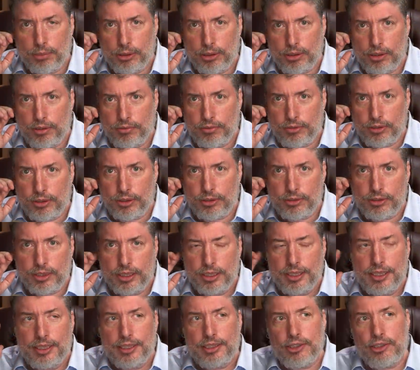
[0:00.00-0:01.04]
the book of Luke.
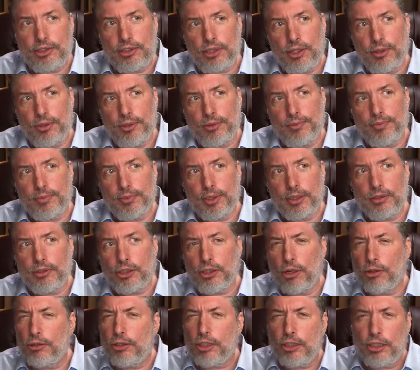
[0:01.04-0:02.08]
So,
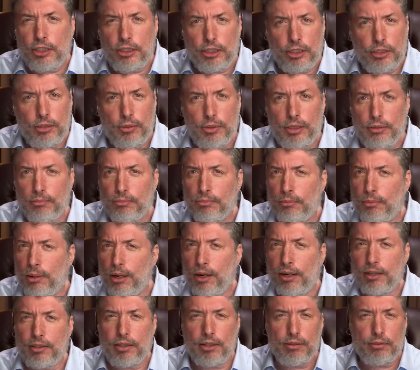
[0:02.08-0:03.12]
so Q and
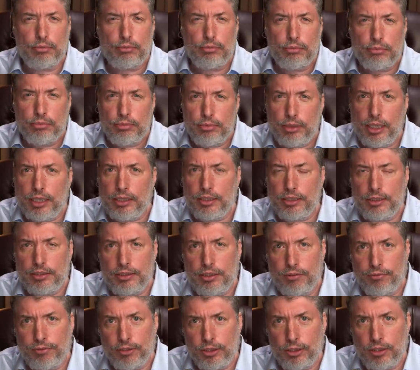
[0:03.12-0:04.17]
Mark are really
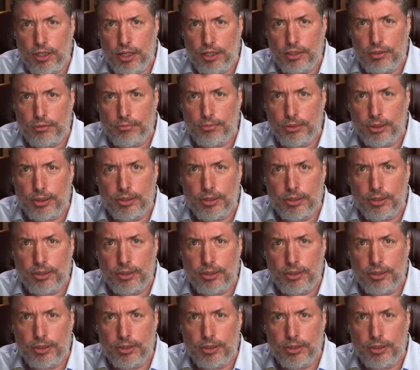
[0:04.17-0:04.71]
different kind of